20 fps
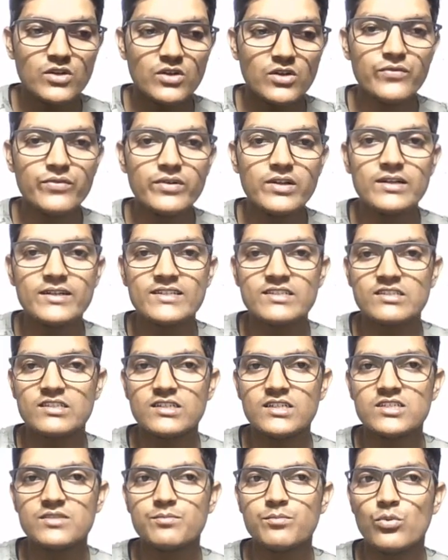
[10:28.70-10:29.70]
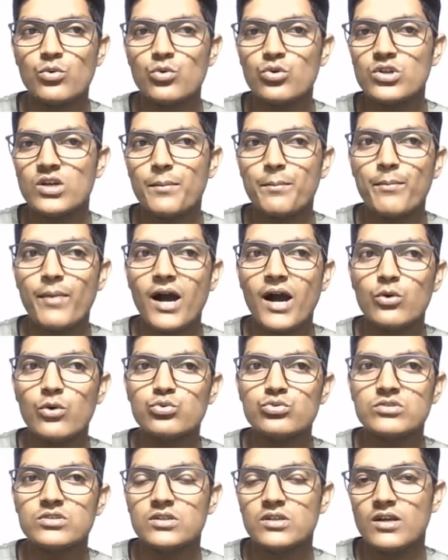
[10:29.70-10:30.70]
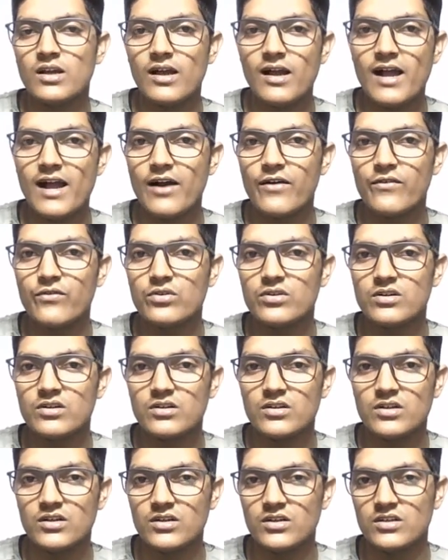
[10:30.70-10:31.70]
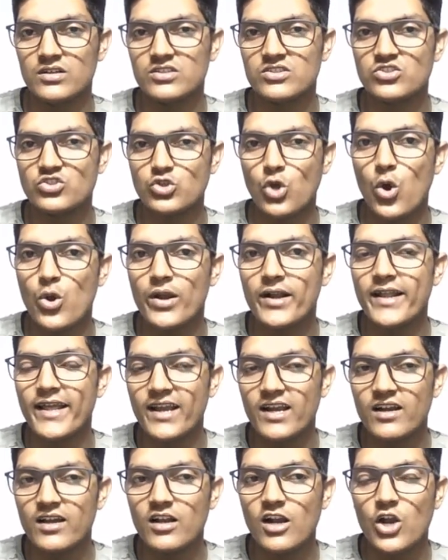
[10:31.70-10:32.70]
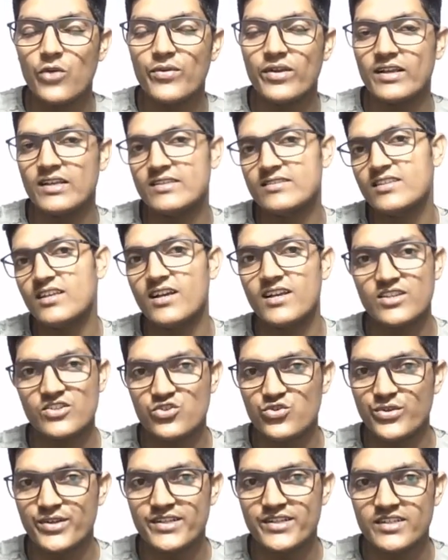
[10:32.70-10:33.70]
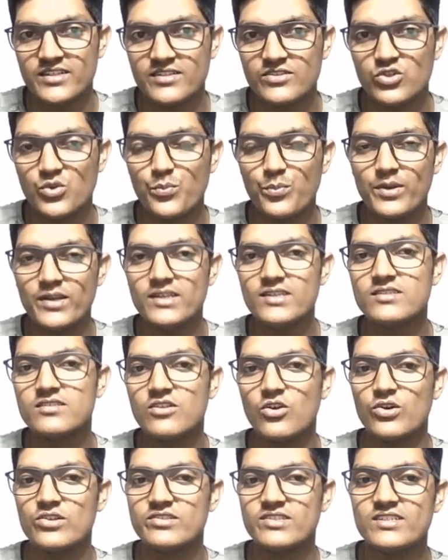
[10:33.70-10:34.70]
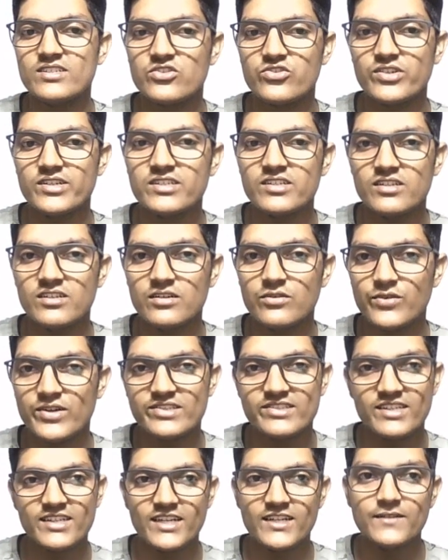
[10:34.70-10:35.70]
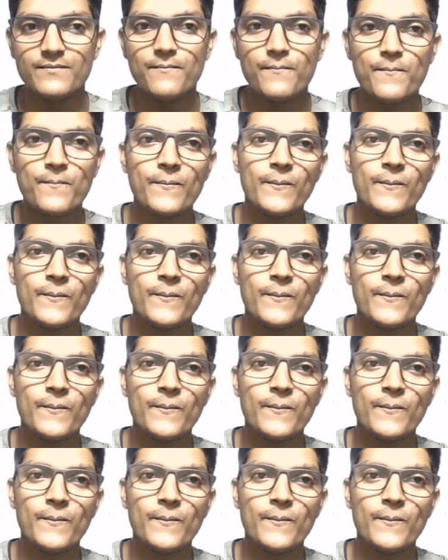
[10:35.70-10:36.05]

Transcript: we will discuss more about our solid angle, or we can say asteroidian. So please concentrate here once again.